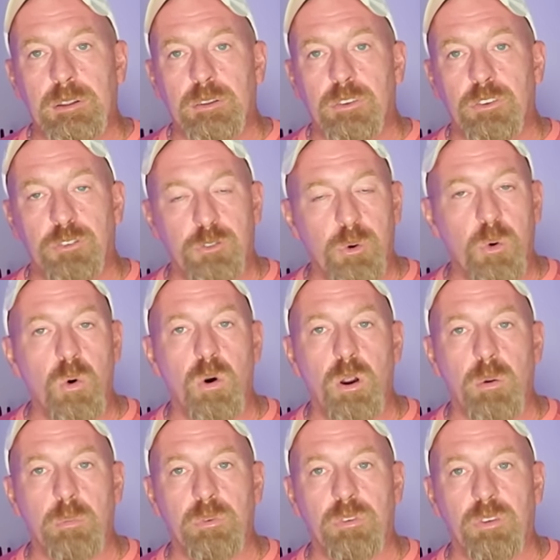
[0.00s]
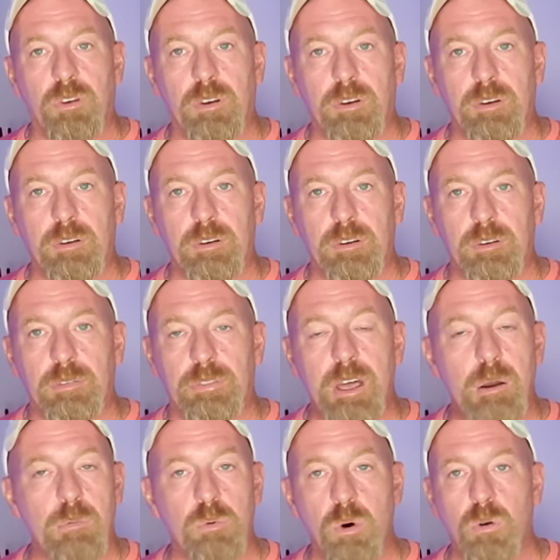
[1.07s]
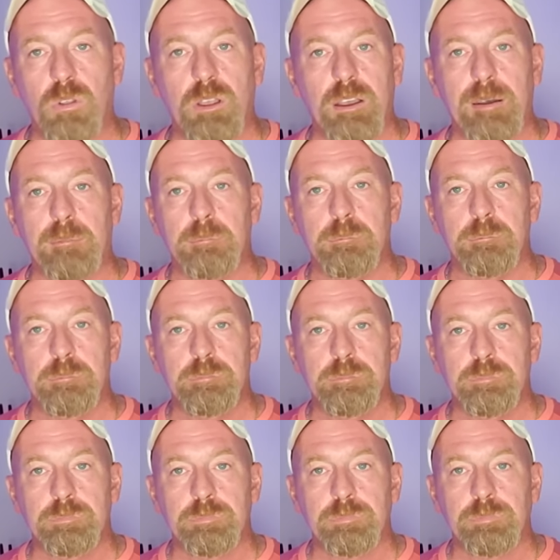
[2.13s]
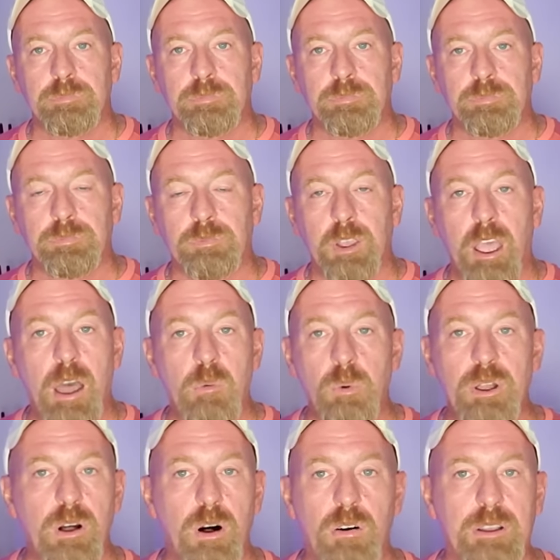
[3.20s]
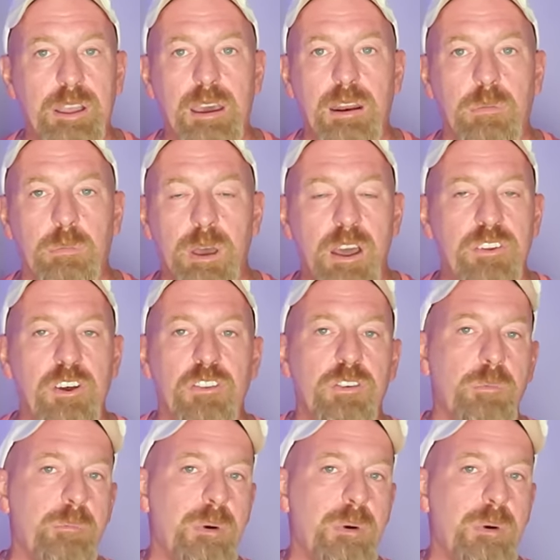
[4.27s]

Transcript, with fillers: storms that roll in. And we all get them. It doesn't